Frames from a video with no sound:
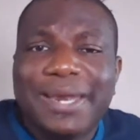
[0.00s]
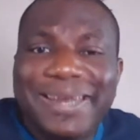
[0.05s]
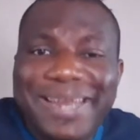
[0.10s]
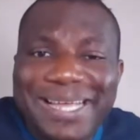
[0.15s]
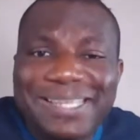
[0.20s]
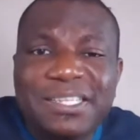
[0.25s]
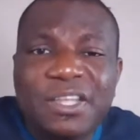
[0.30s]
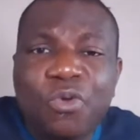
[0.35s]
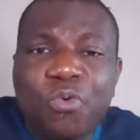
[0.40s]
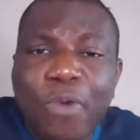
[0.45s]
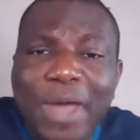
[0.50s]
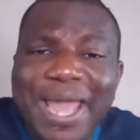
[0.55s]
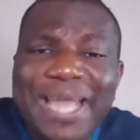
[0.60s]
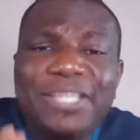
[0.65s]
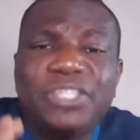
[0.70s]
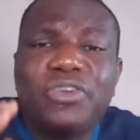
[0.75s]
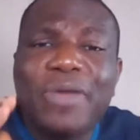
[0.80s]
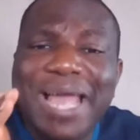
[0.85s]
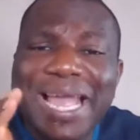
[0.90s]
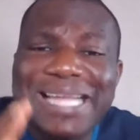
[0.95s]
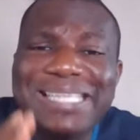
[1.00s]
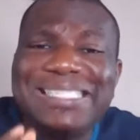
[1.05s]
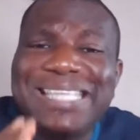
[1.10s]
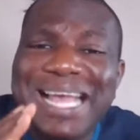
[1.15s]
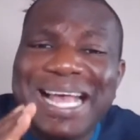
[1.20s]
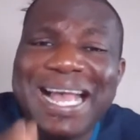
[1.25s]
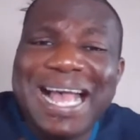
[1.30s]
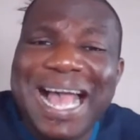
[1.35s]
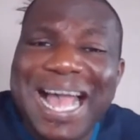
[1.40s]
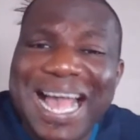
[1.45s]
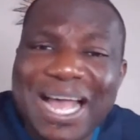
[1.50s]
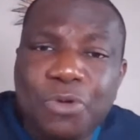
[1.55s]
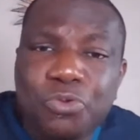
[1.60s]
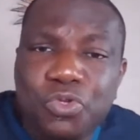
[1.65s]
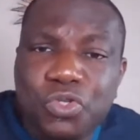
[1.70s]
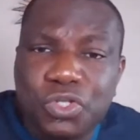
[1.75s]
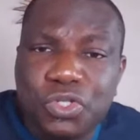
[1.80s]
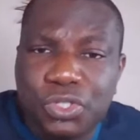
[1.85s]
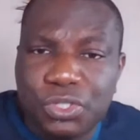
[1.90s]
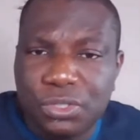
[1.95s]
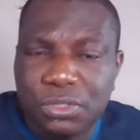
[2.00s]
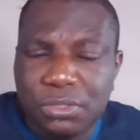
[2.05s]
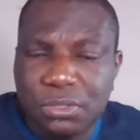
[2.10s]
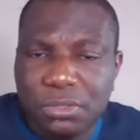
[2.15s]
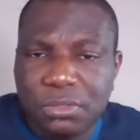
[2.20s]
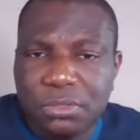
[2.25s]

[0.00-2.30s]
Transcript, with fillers: There's a way to enter a house.